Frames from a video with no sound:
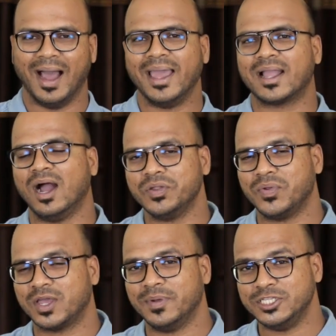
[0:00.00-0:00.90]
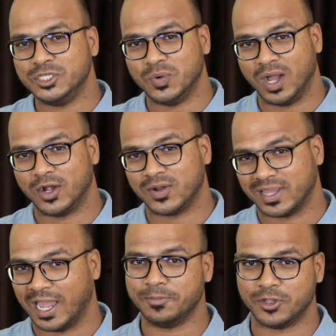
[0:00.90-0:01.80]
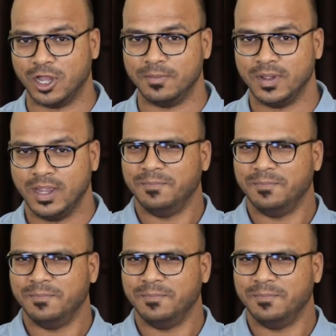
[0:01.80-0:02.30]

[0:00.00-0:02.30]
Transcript: I can't recommend you a good laptop.